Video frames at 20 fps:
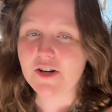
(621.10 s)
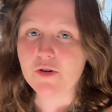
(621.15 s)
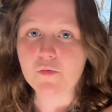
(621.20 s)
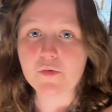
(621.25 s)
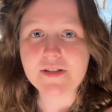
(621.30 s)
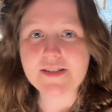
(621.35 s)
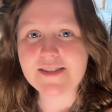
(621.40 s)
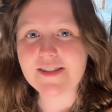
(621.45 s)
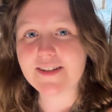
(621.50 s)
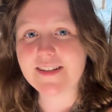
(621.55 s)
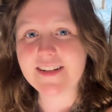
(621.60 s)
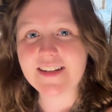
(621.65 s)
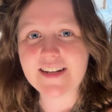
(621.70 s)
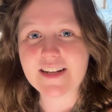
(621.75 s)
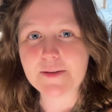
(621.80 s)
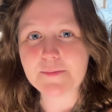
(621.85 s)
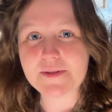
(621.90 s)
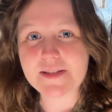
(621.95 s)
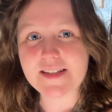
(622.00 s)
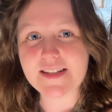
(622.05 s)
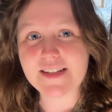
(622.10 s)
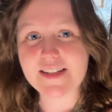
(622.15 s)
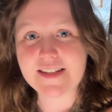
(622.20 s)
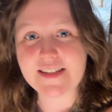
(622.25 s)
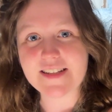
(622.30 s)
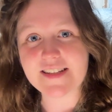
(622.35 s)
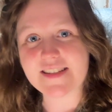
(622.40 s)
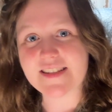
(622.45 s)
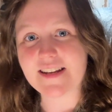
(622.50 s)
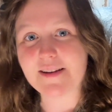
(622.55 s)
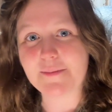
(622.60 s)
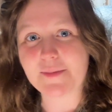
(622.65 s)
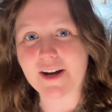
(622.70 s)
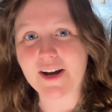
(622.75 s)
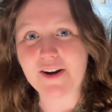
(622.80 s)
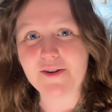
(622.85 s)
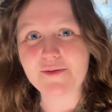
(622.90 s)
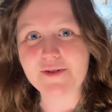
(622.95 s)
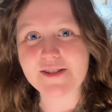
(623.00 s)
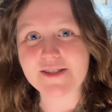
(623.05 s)
we still ended up seeing a decent
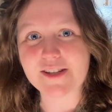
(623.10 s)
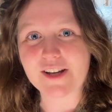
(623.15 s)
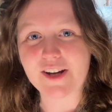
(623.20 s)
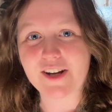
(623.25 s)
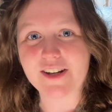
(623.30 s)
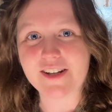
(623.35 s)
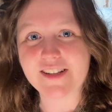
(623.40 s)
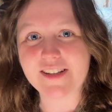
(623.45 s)
amount. We saw